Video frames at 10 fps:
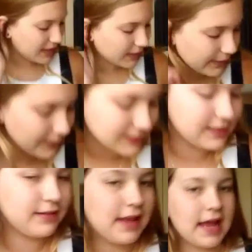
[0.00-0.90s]
Anyway, like I said,
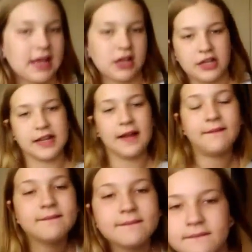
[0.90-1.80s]
yeah, get closer.
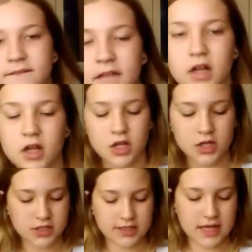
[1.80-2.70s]

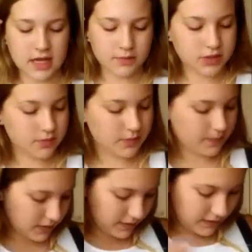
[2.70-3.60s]
So now I'm just going to be
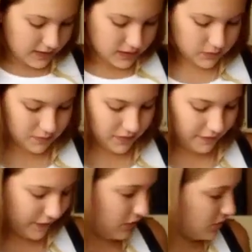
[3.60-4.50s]
applying this with my
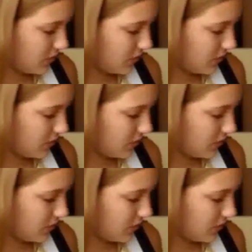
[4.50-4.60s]
fingers